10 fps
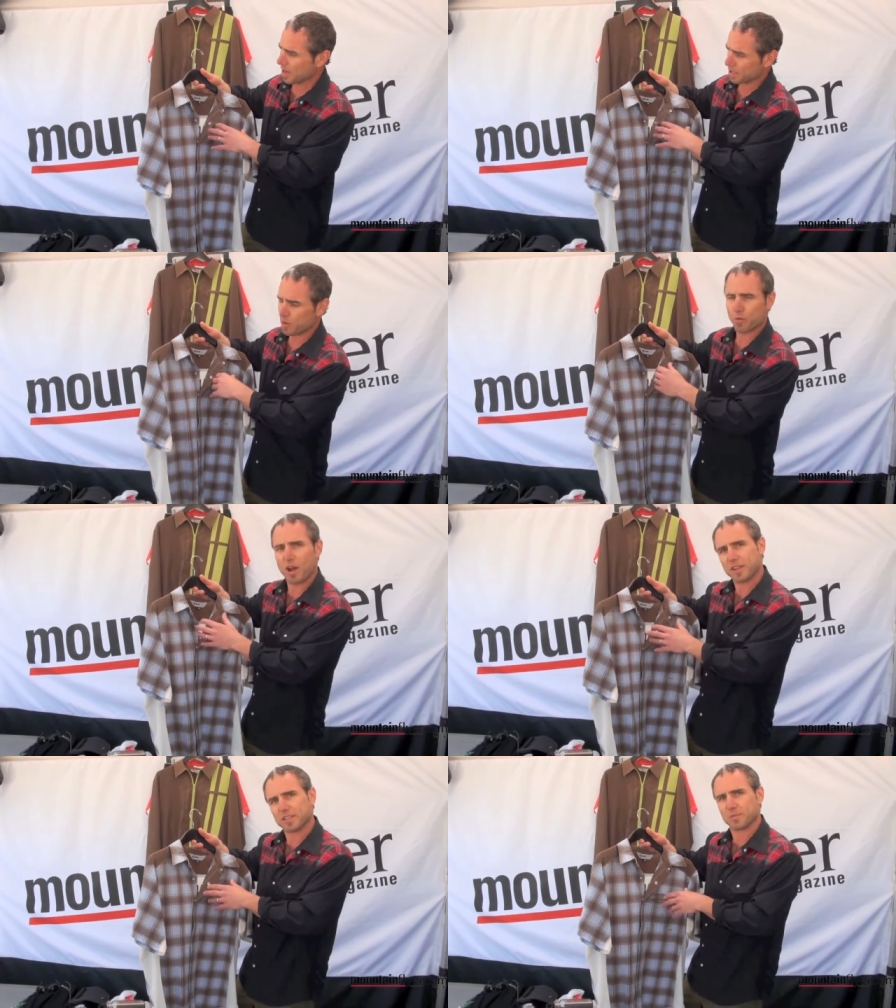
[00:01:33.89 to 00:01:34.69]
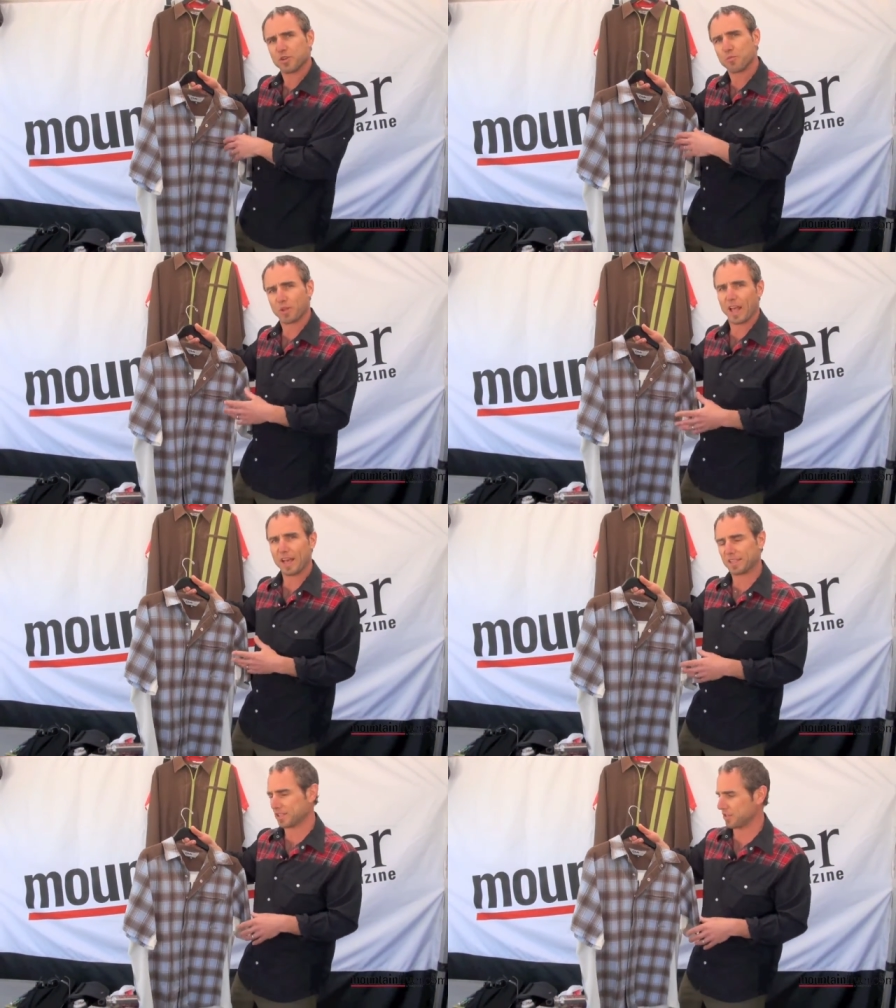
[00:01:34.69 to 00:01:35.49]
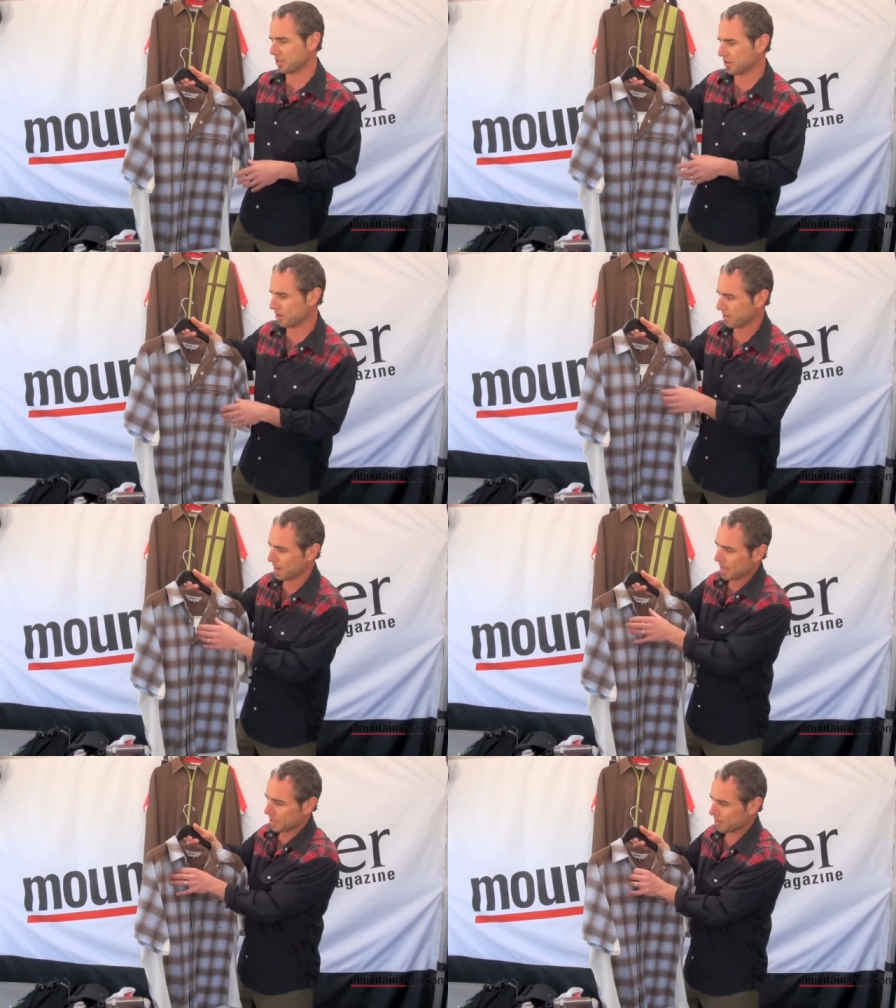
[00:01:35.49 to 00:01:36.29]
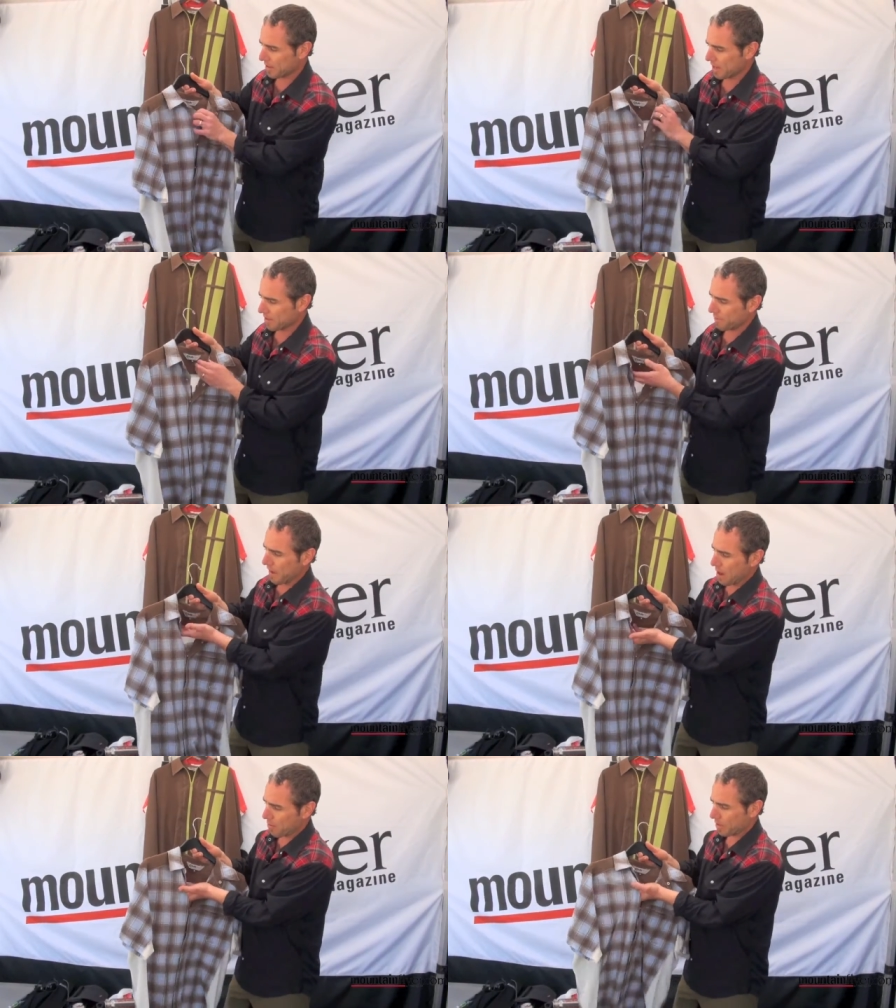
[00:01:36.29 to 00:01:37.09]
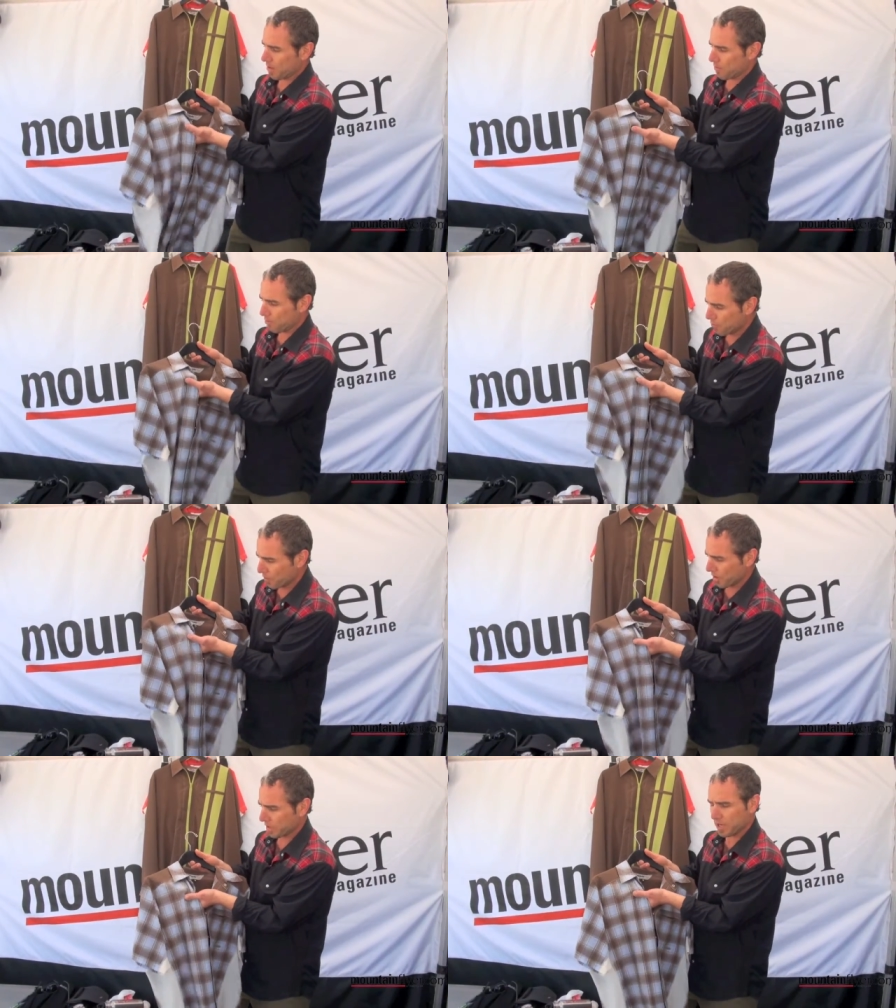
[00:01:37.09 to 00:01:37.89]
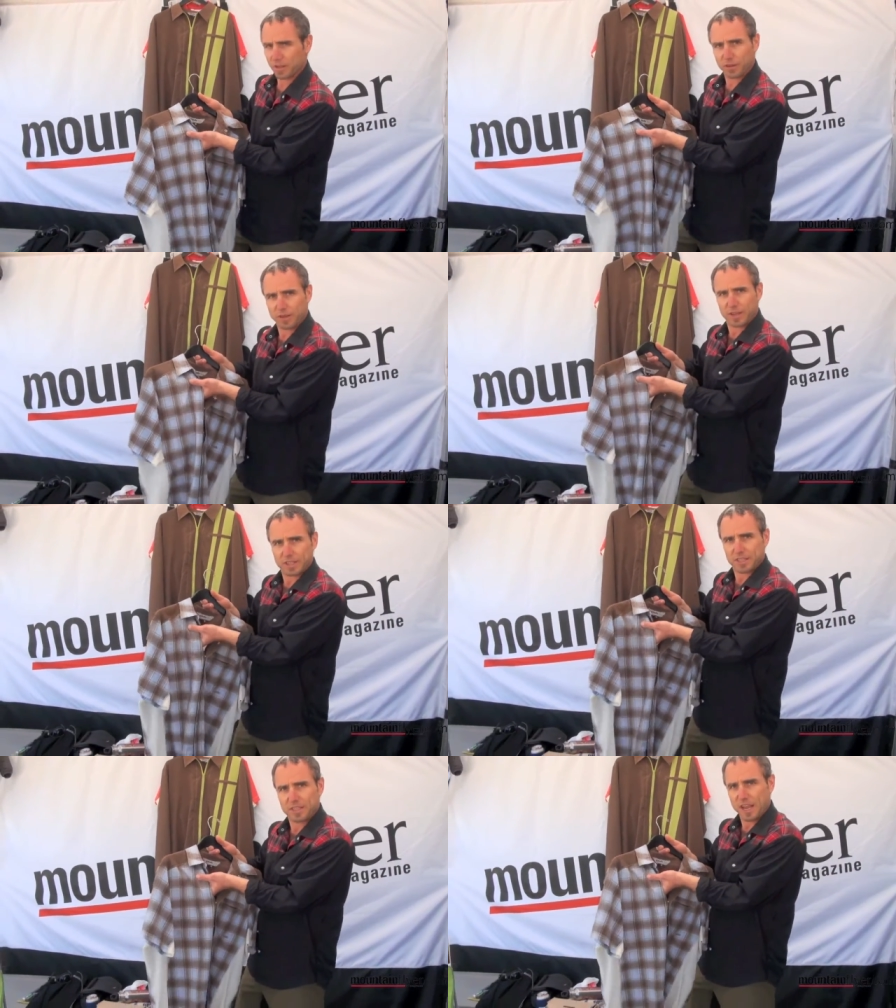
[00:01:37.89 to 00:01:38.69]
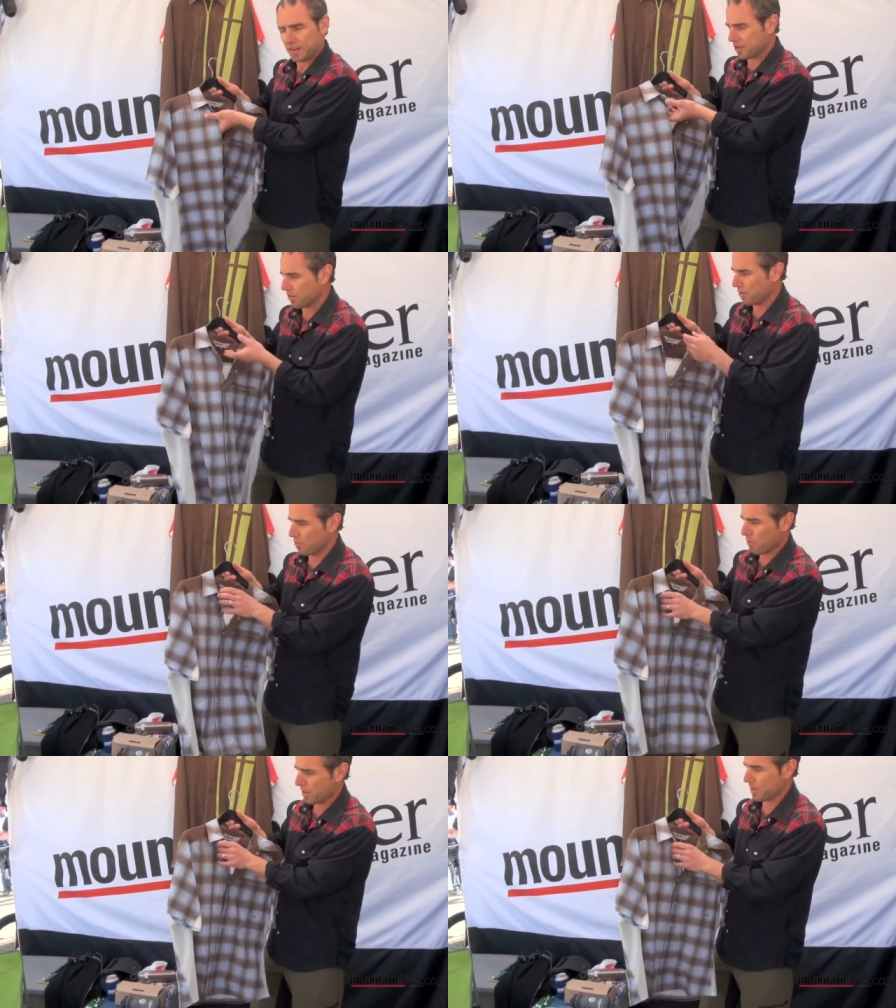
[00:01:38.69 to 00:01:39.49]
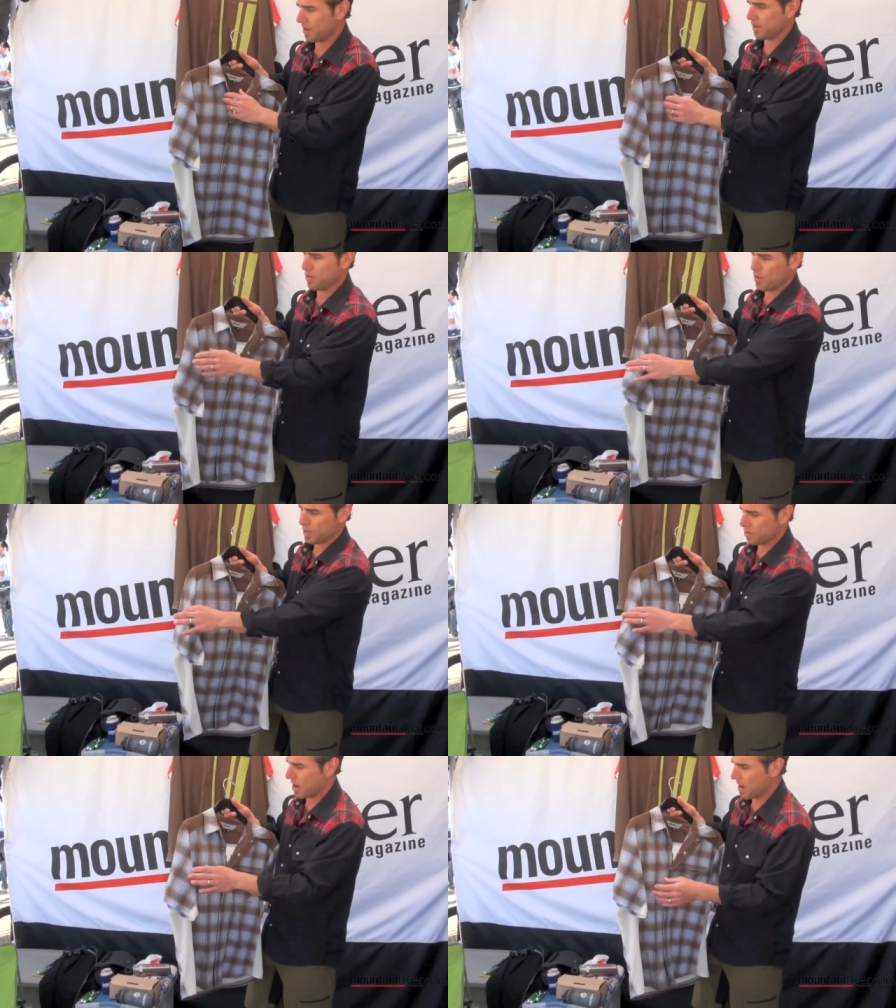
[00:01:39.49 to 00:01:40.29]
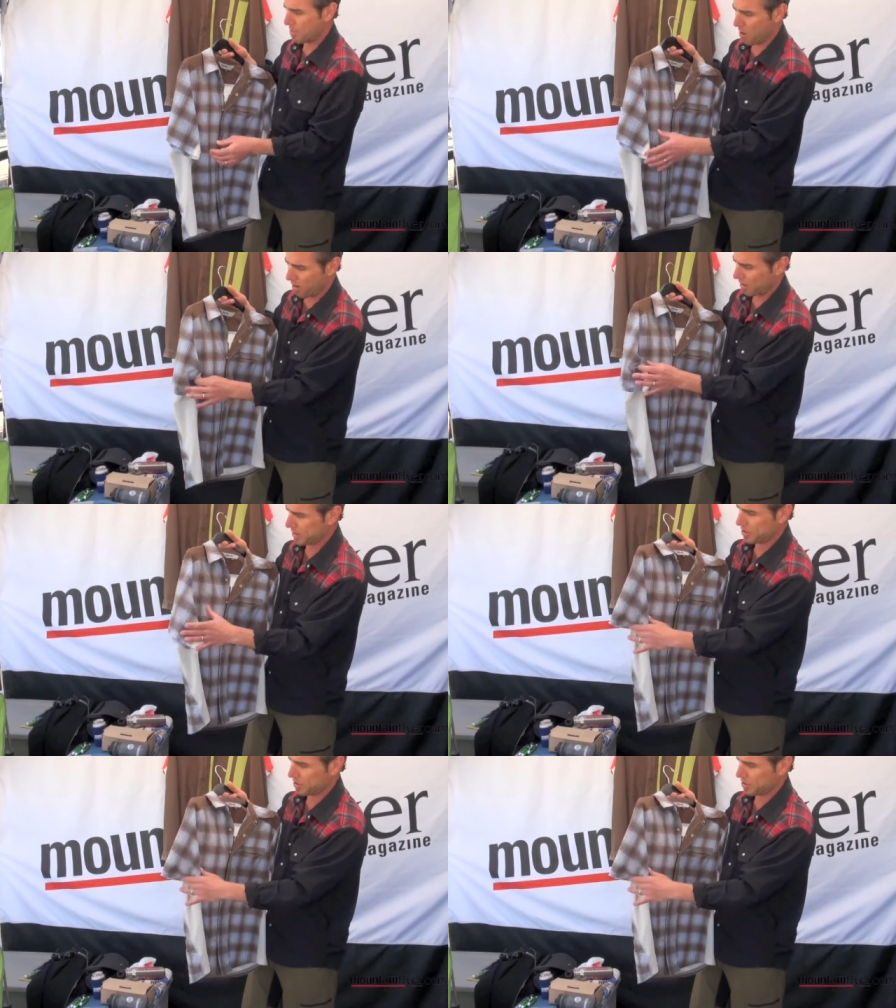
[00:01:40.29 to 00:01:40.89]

So we brought in some new plaids this year. So again, the fabric, really killer. It's technical, wicking, quick dry, poly,